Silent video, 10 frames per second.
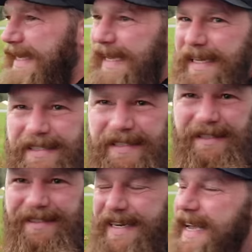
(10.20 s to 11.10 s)

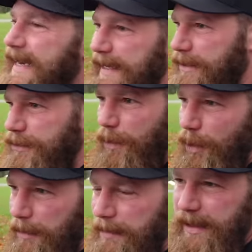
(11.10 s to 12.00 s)
isn't nearly as
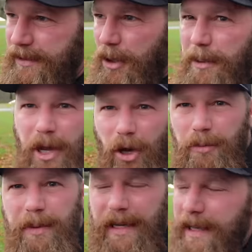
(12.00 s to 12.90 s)
warm as I would
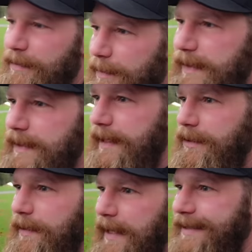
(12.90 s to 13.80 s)
hope even with the
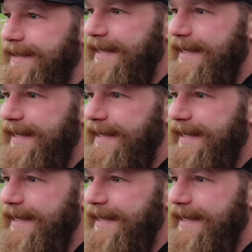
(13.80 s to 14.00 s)
diesel heater.